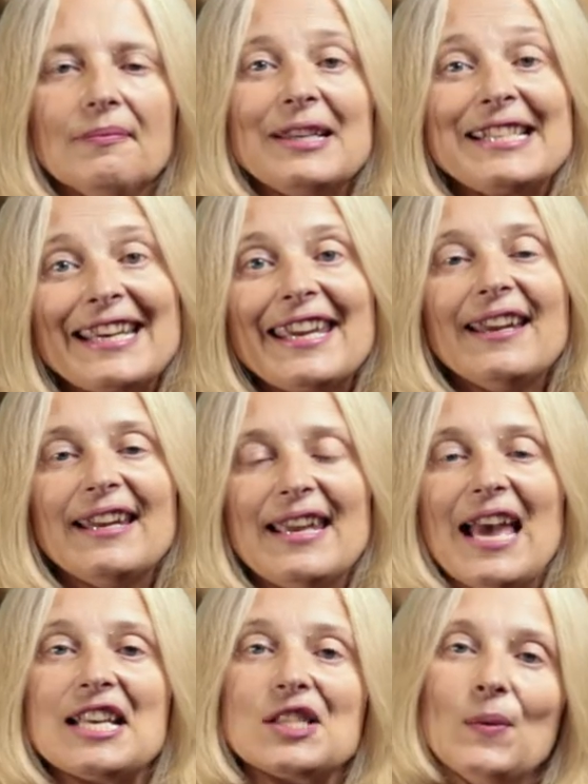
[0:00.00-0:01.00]

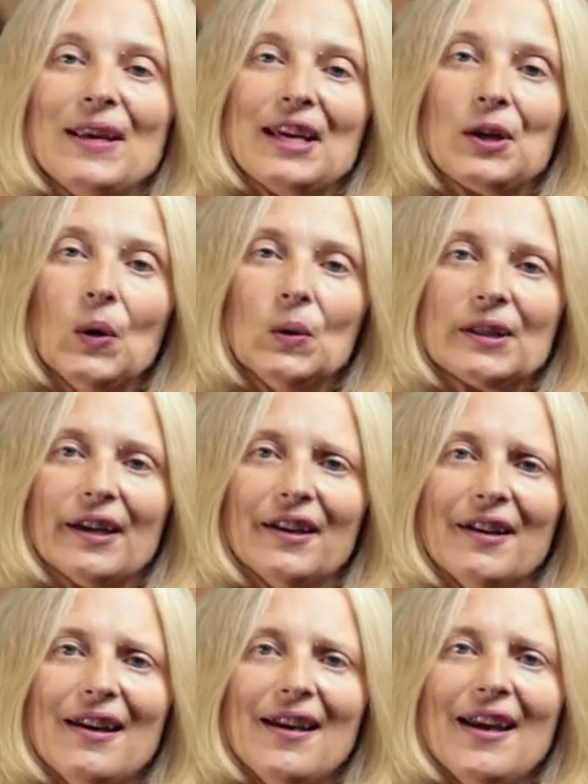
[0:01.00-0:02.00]
Particularly as we get
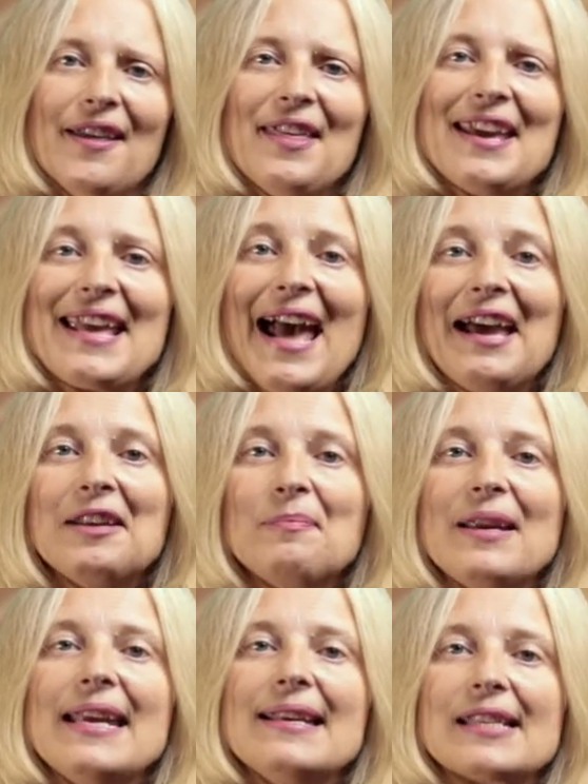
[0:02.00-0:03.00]
older, there can
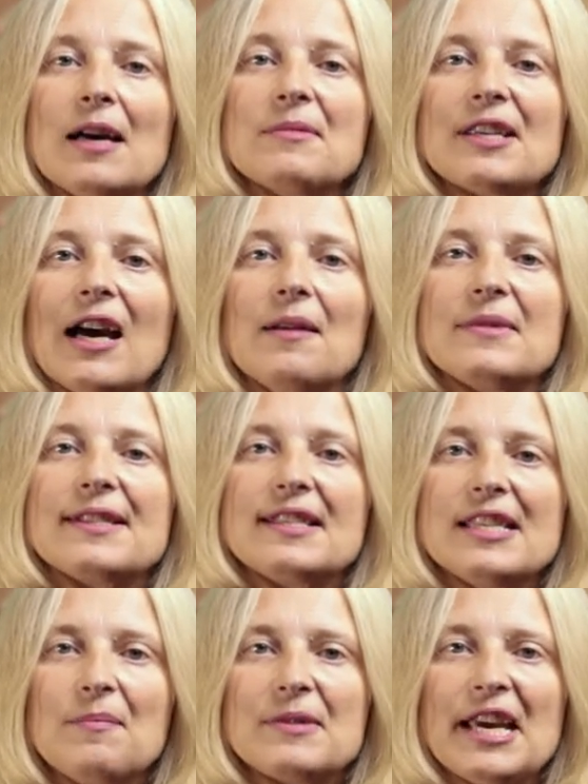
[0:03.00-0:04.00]
be sometimes the
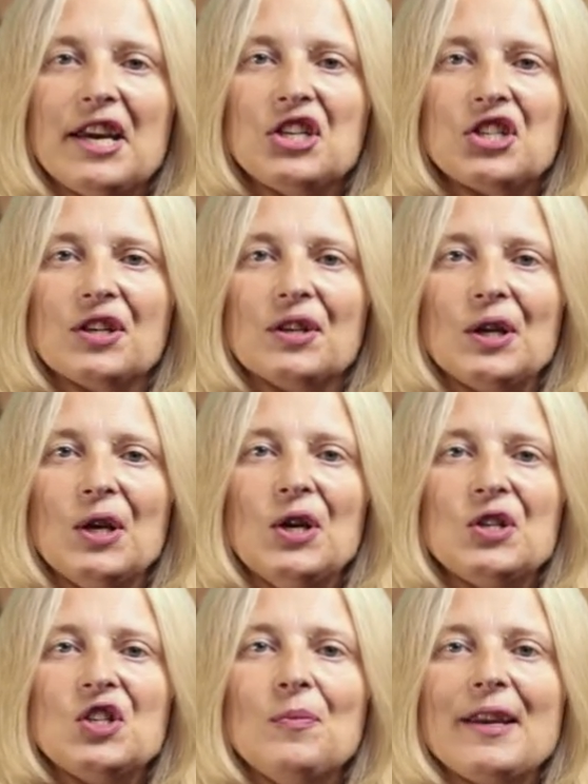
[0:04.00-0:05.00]
temptation
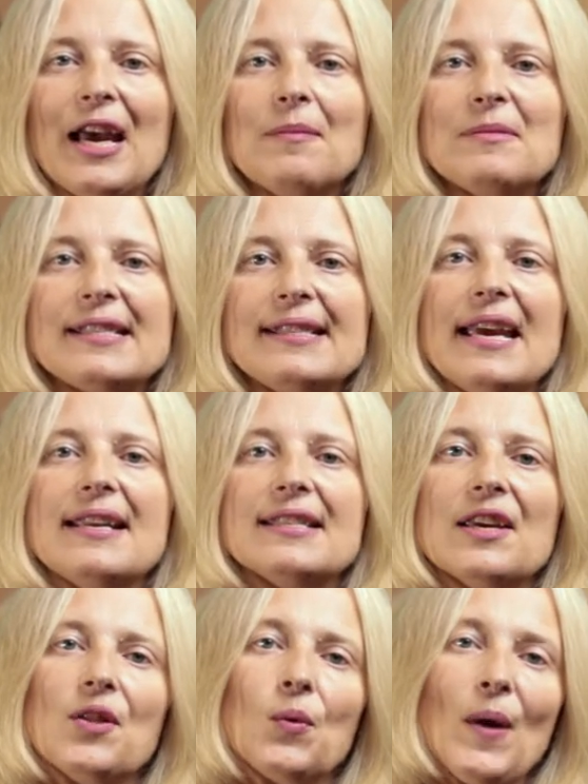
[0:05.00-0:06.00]
to become
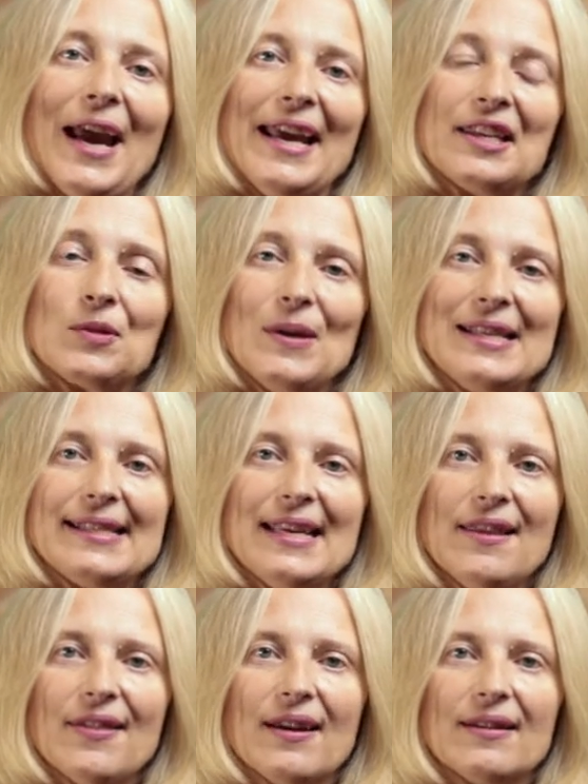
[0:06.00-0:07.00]
set in the way that we
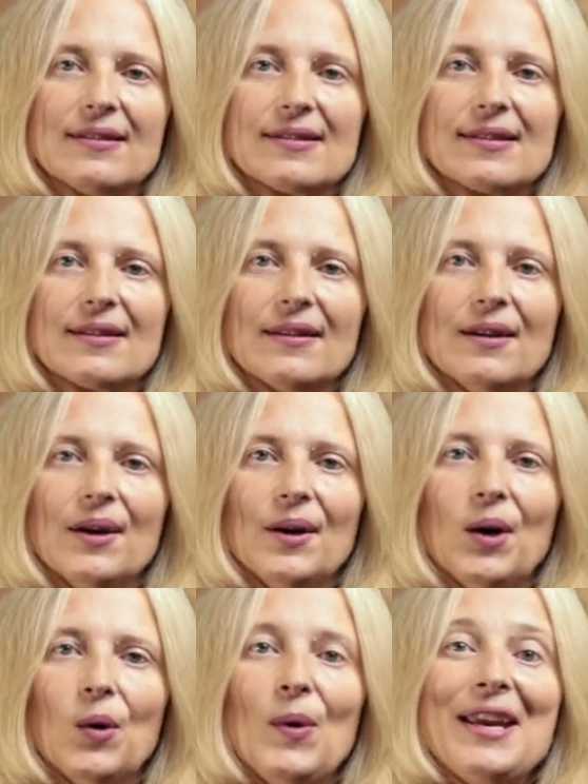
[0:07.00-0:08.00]
see things.
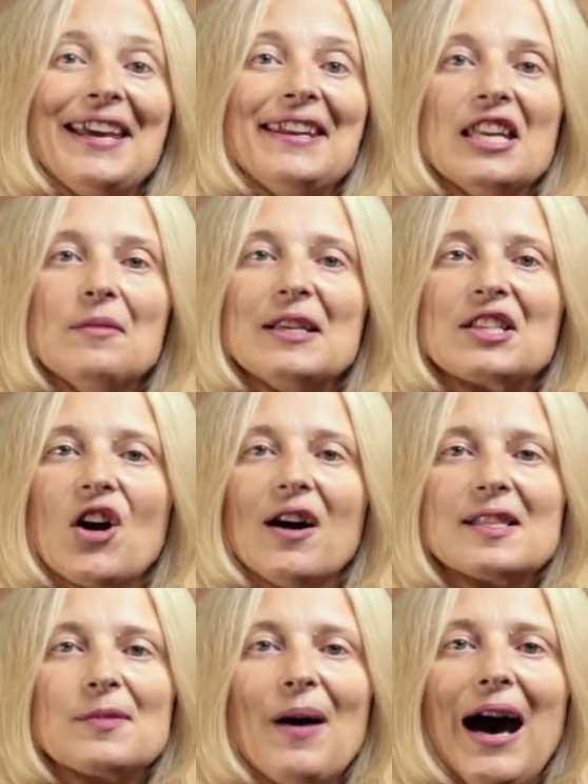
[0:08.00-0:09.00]
We can limit
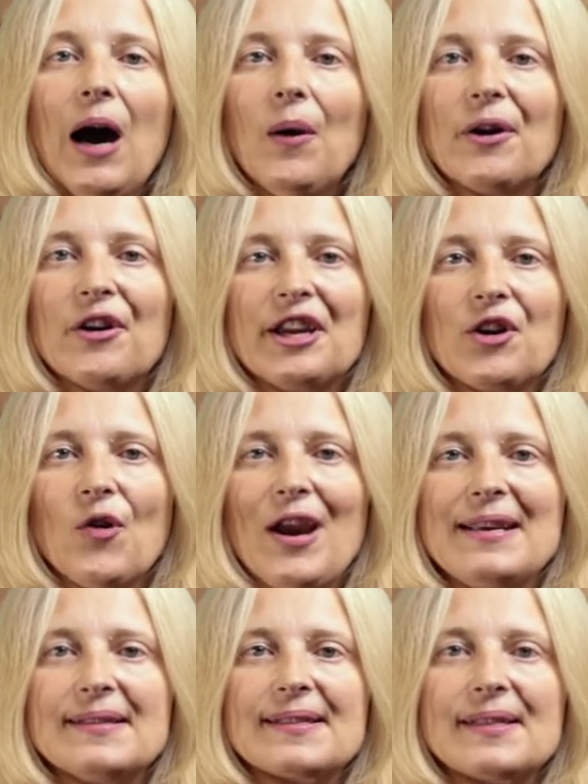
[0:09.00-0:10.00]
God's power and
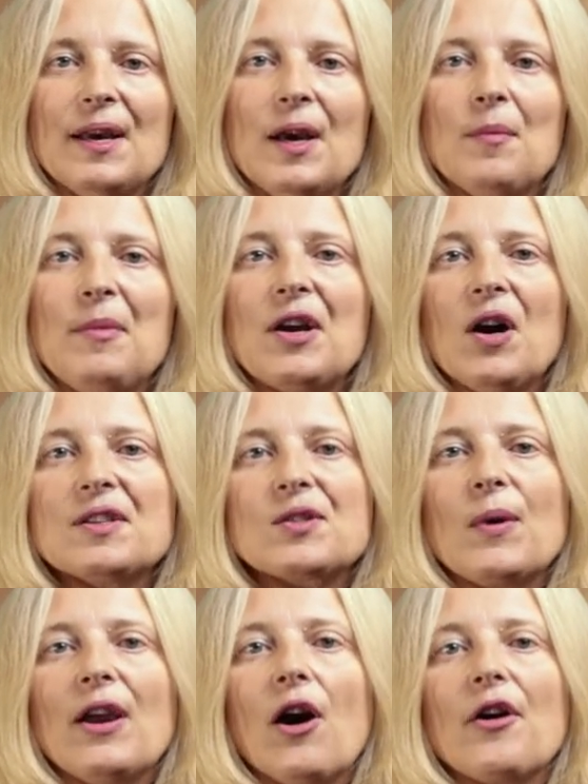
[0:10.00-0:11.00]
grace because
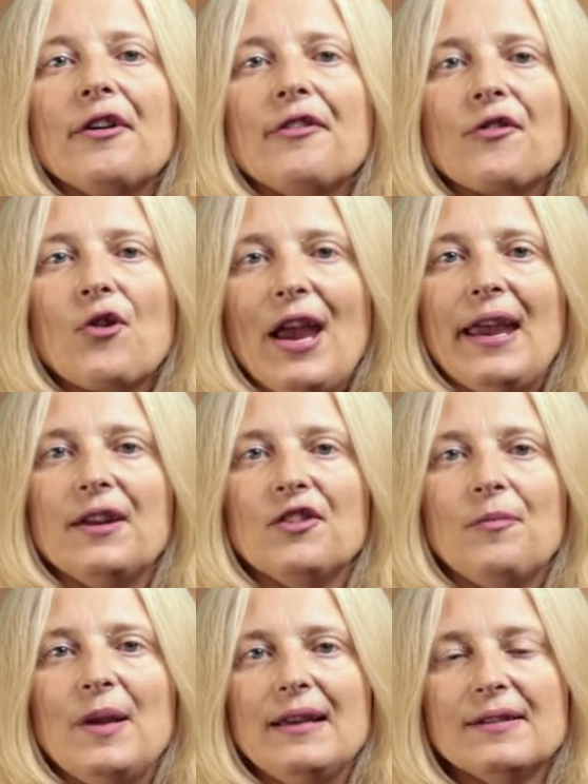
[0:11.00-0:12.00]
we are afraid
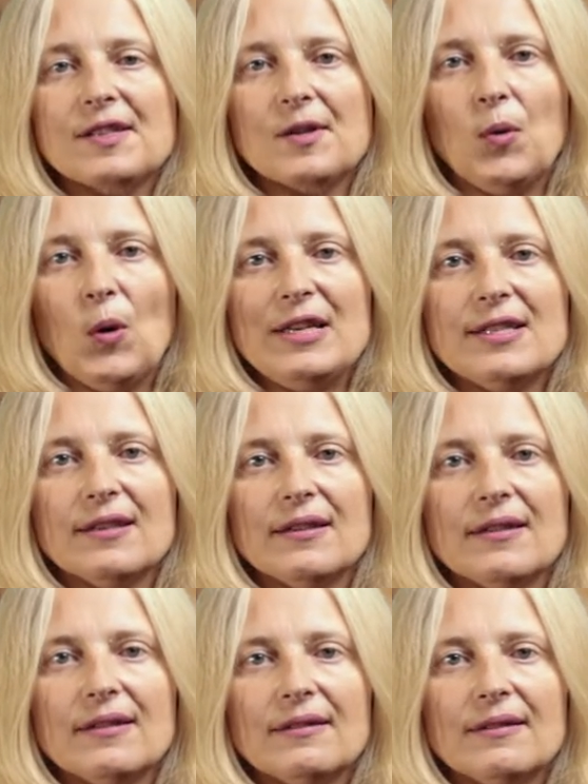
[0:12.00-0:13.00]
of being
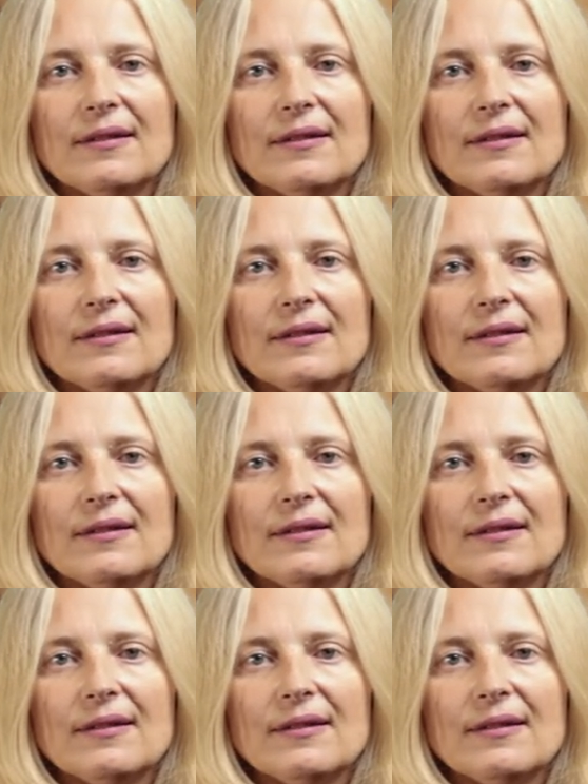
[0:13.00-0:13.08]
disappointed.